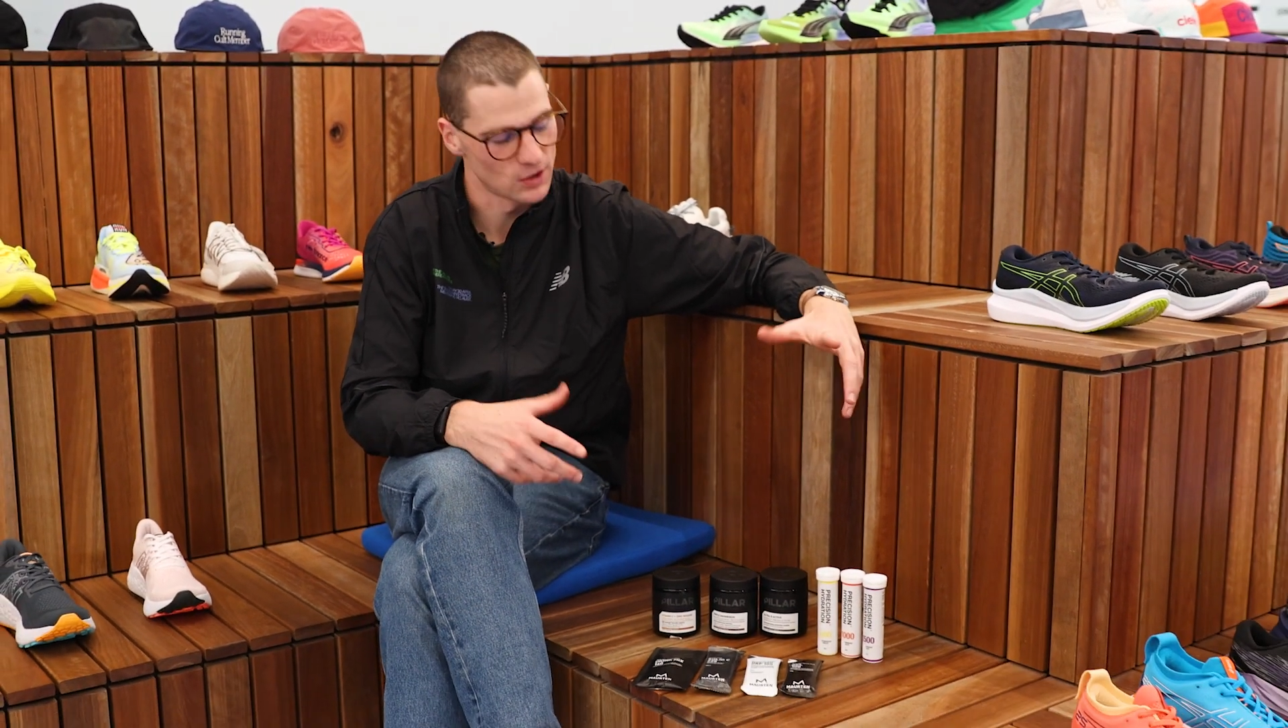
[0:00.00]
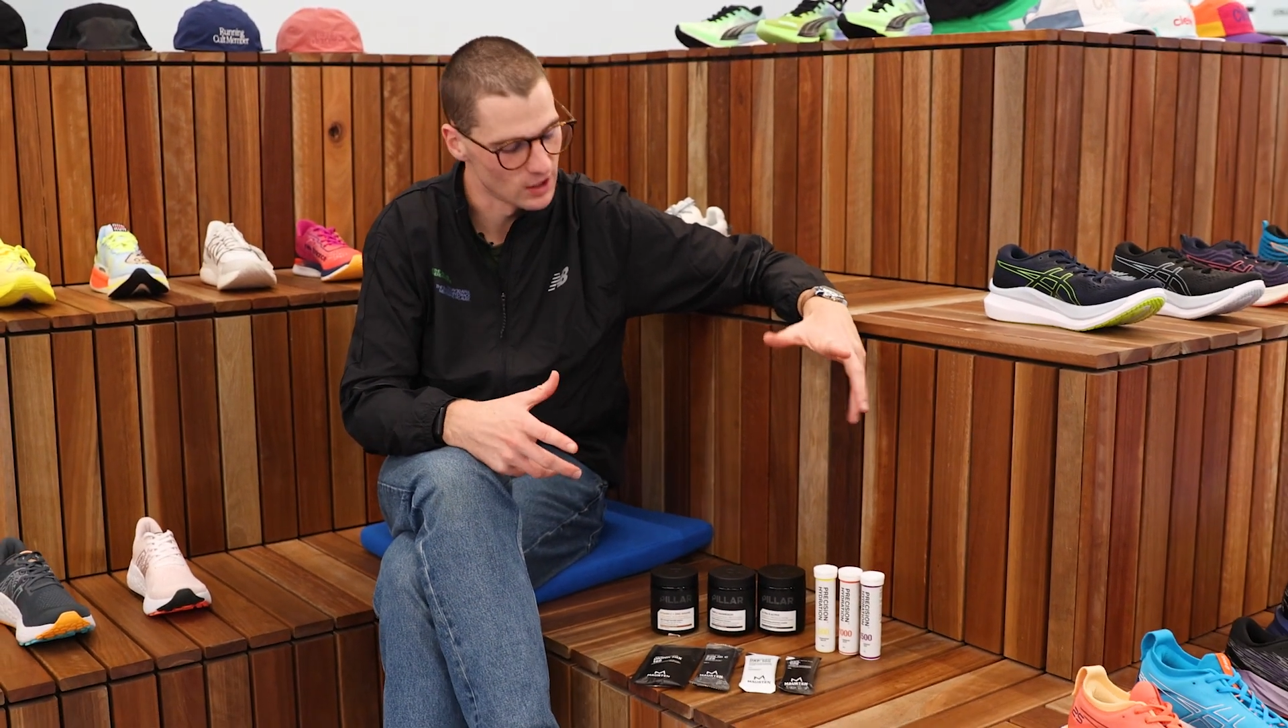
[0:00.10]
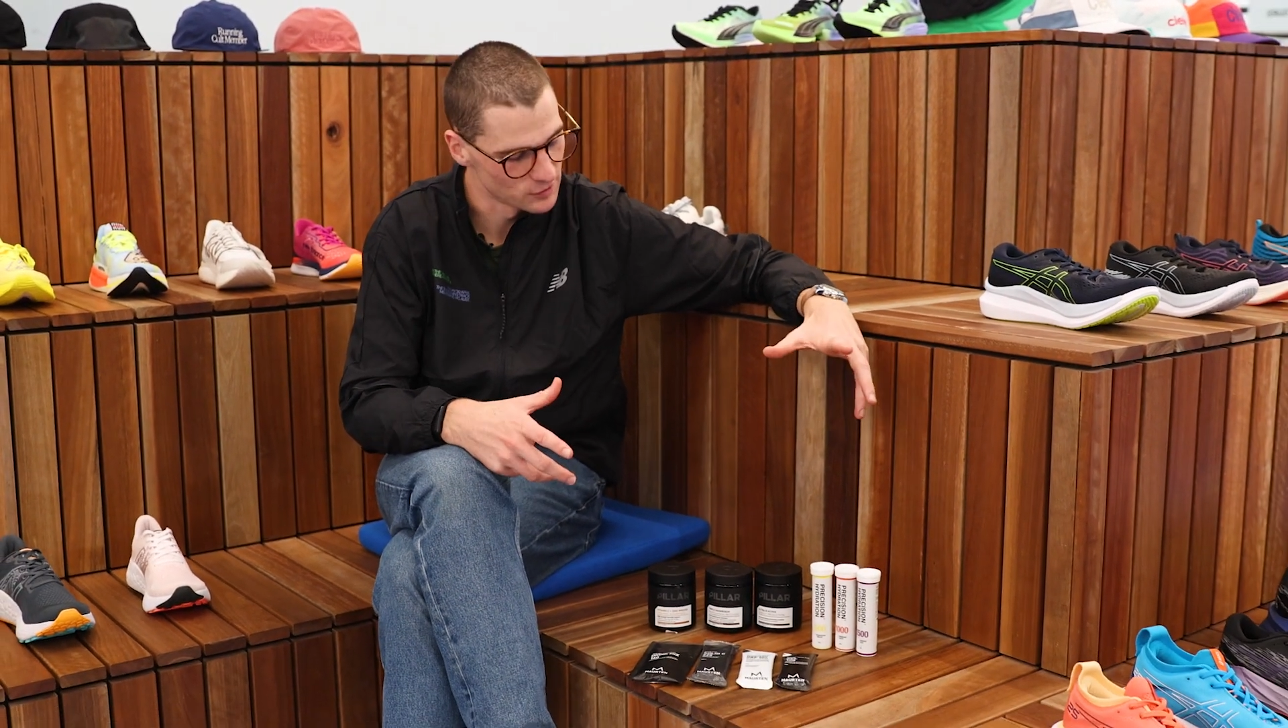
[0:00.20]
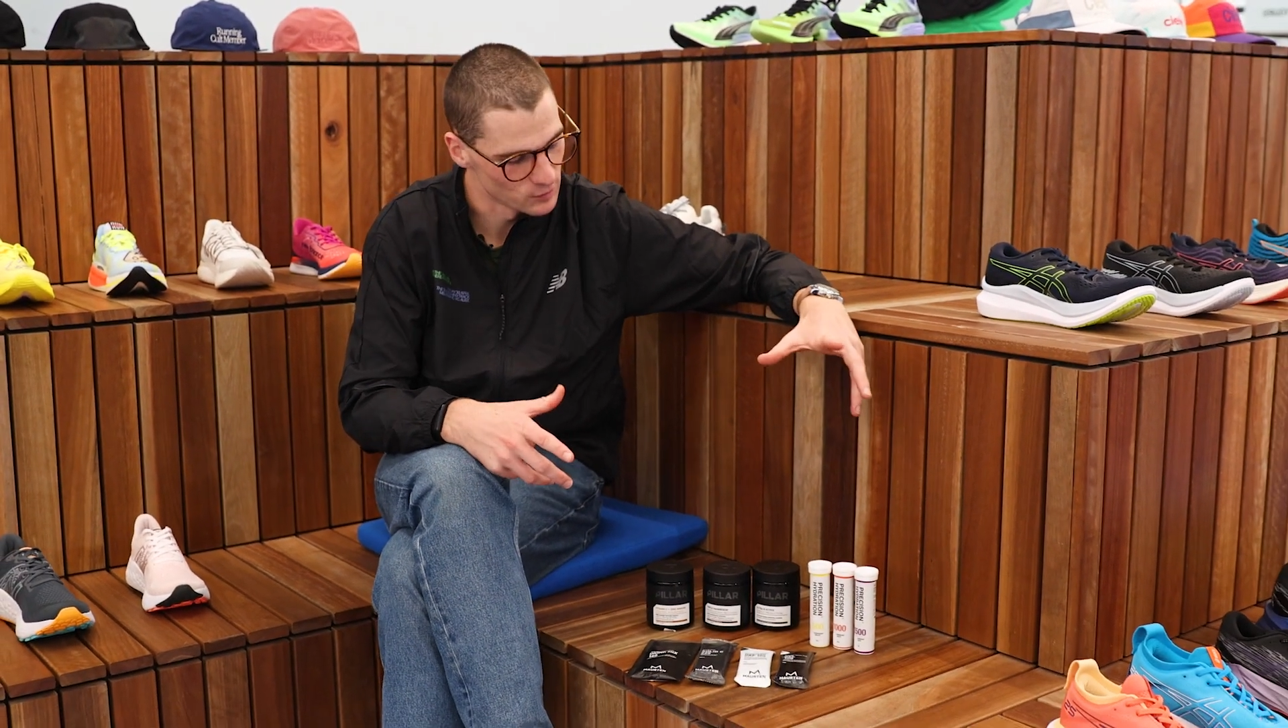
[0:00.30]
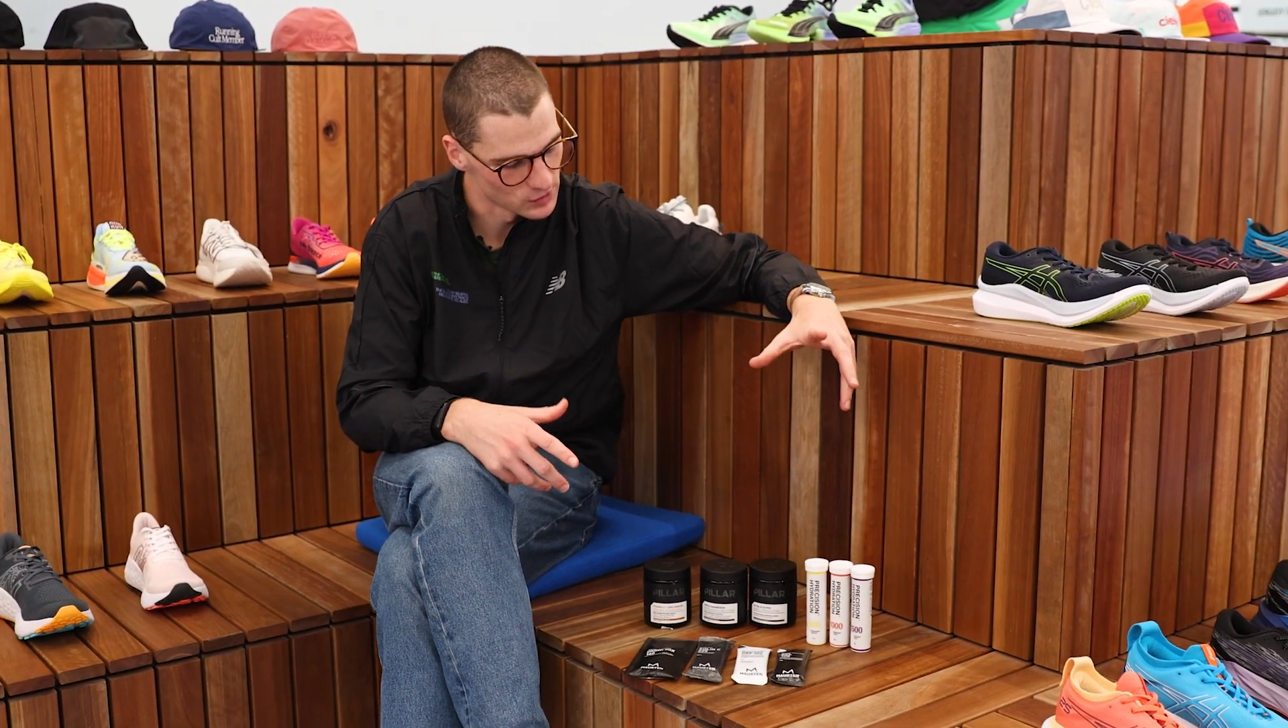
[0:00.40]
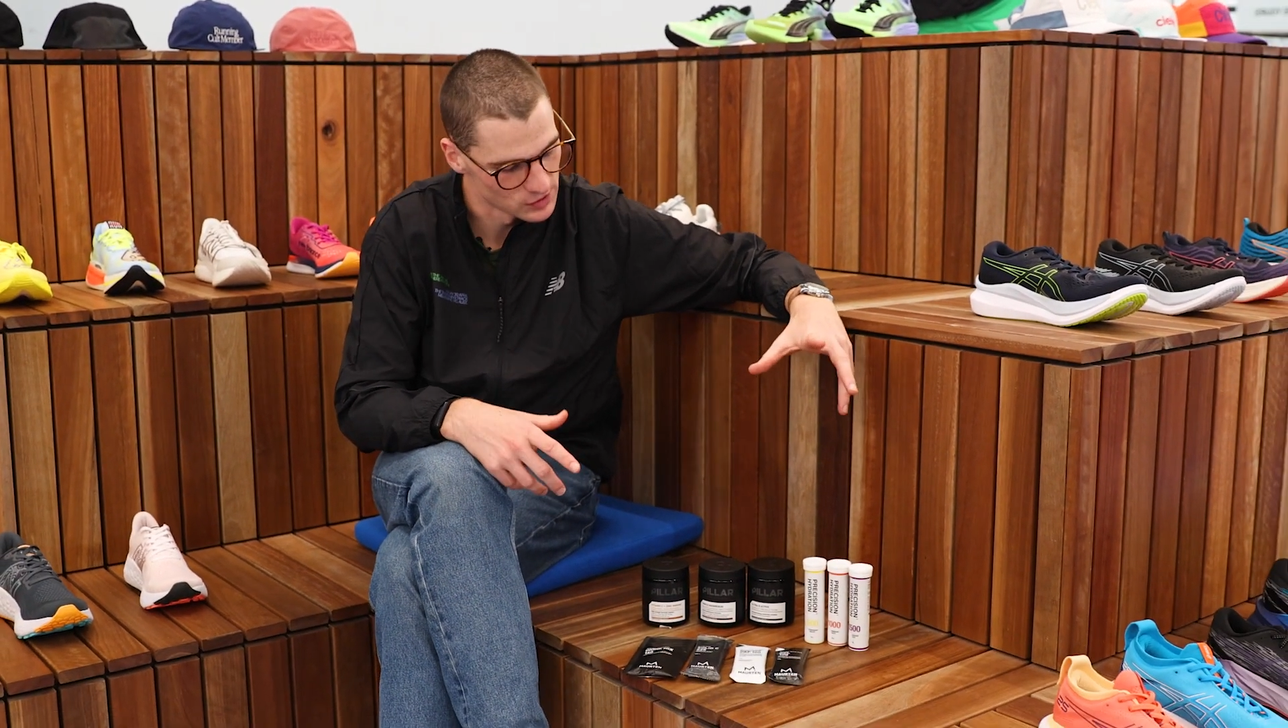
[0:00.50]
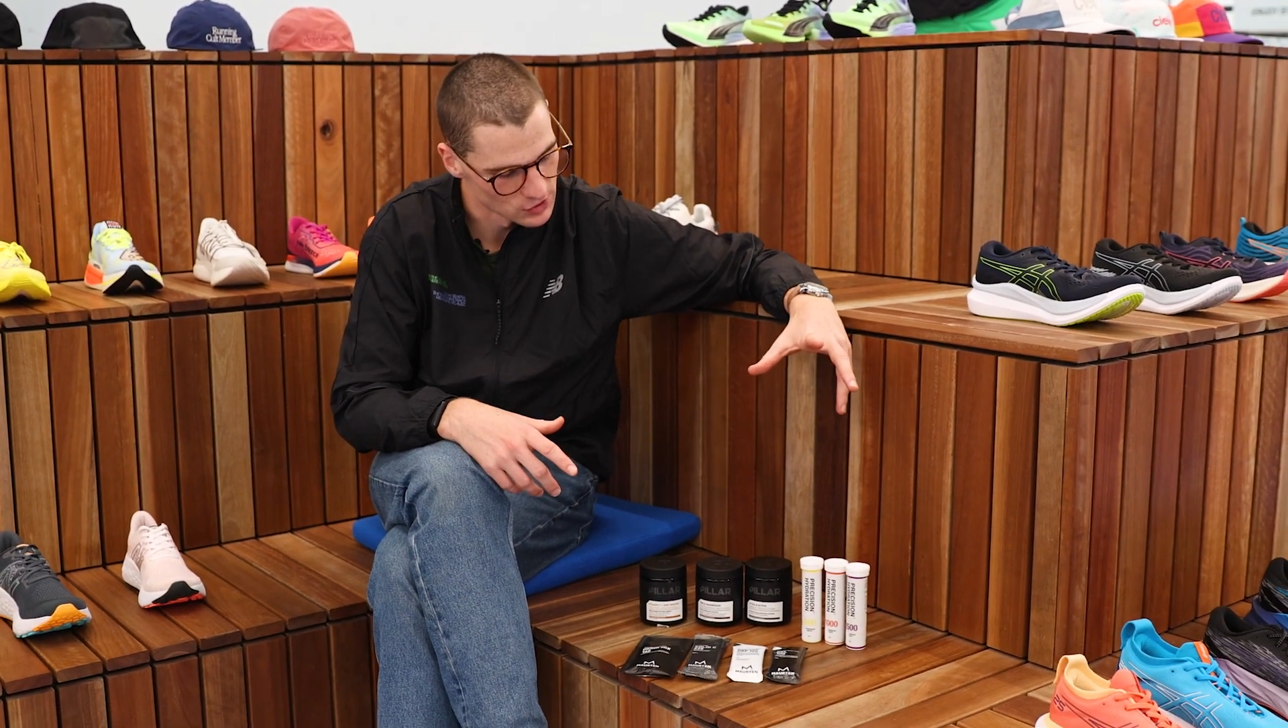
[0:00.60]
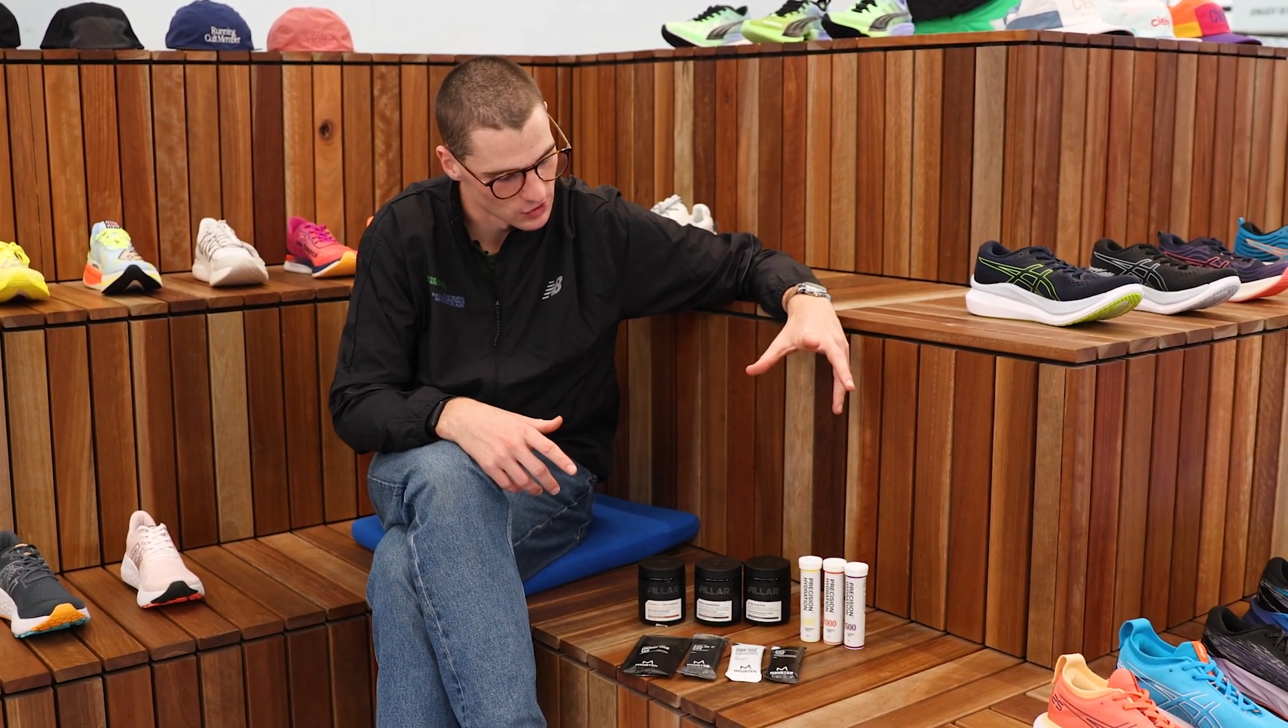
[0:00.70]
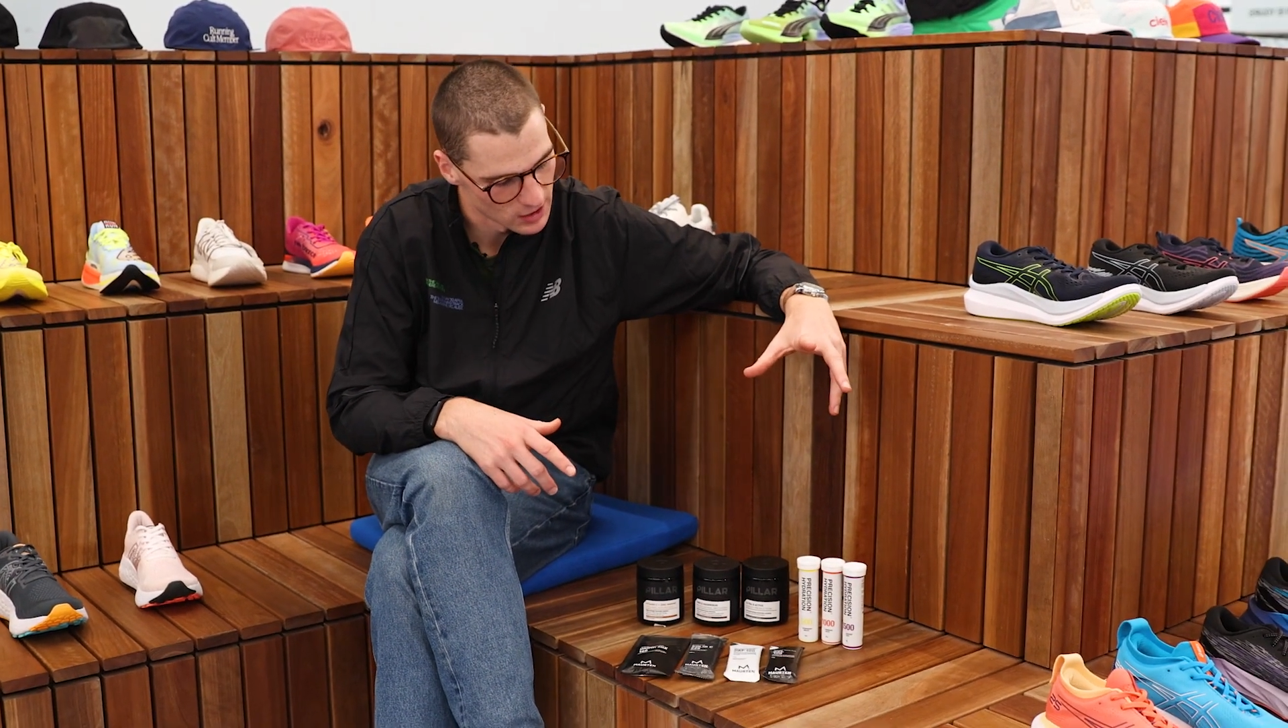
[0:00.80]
guys from Precision